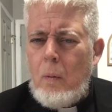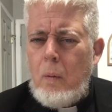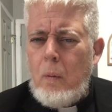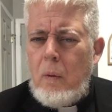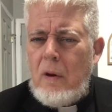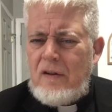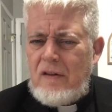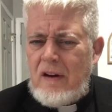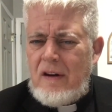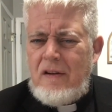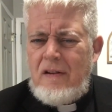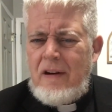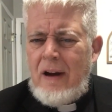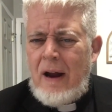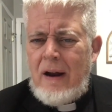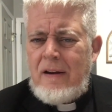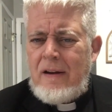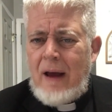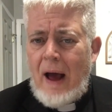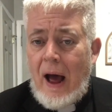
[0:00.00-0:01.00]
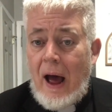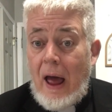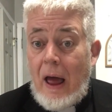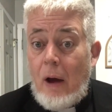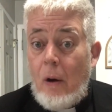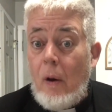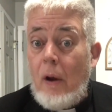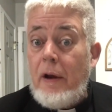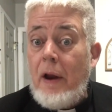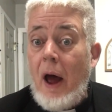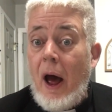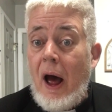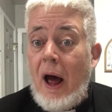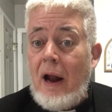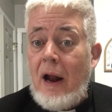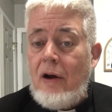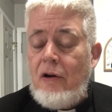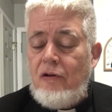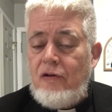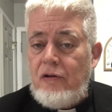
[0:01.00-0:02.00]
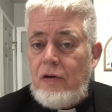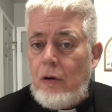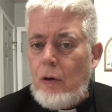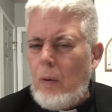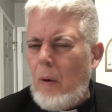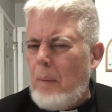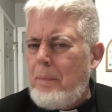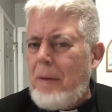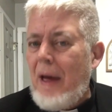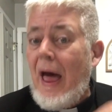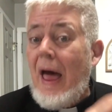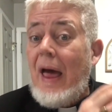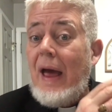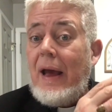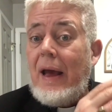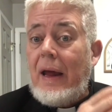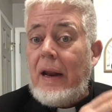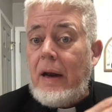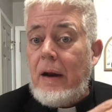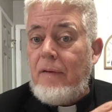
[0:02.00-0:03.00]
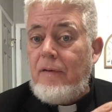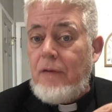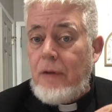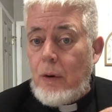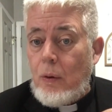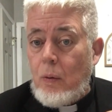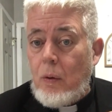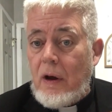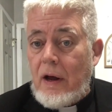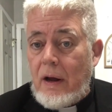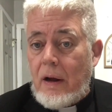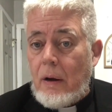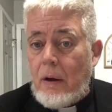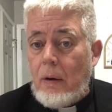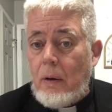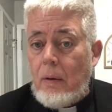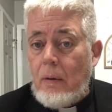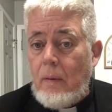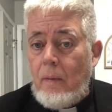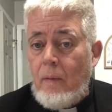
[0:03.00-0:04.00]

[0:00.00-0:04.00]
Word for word: was a Gentile, a non Jew, a pagan, if you will,